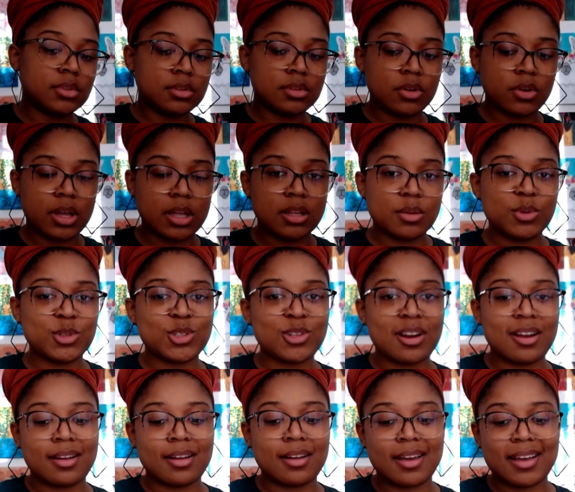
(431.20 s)
let me try.
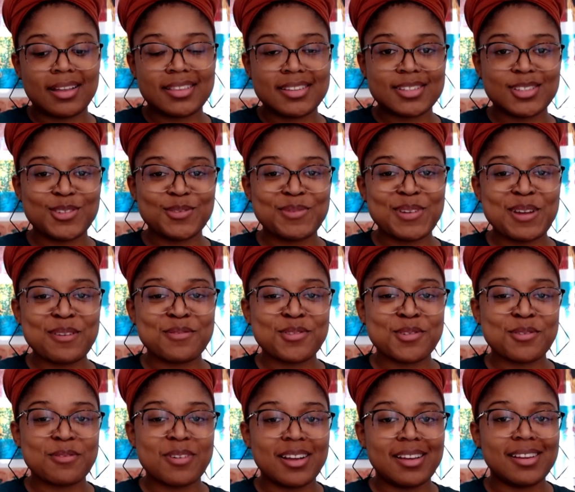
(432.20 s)
I got this little
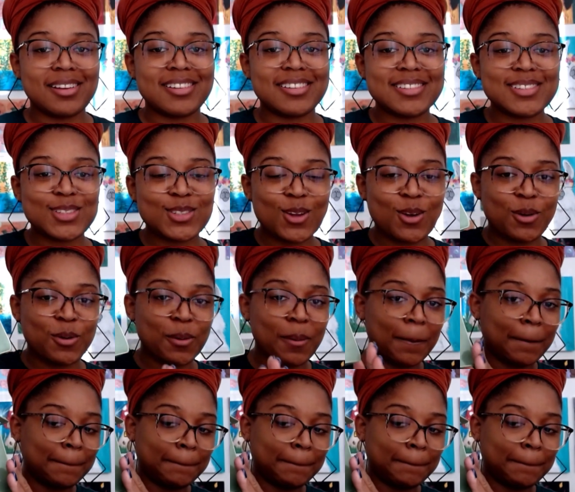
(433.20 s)
platform right here. So